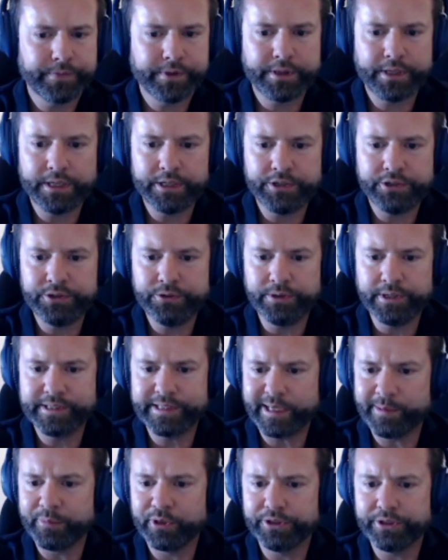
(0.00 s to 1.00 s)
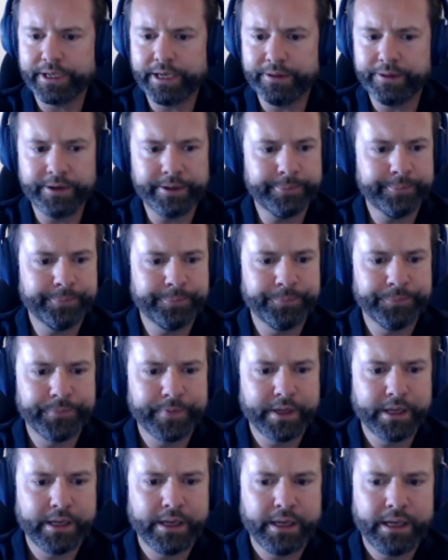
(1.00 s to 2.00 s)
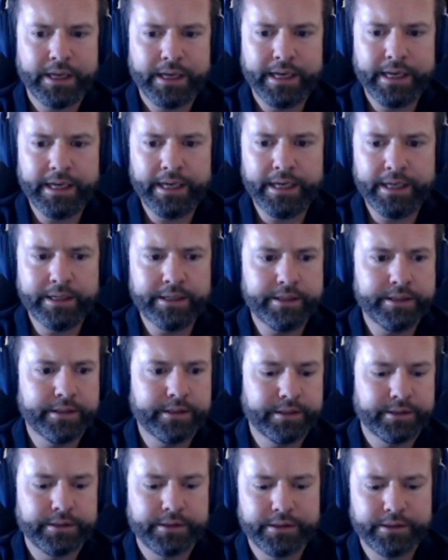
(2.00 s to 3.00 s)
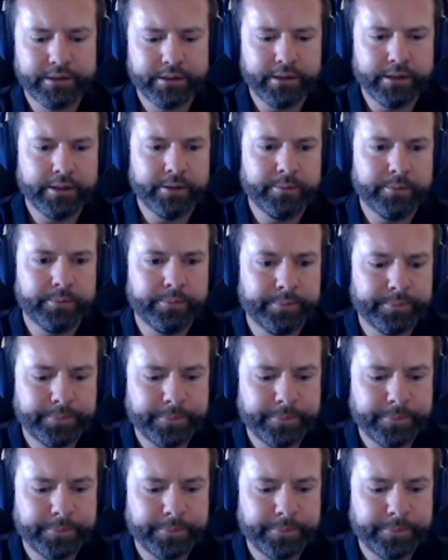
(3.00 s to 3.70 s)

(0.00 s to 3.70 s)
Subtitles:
that you assemble together, and you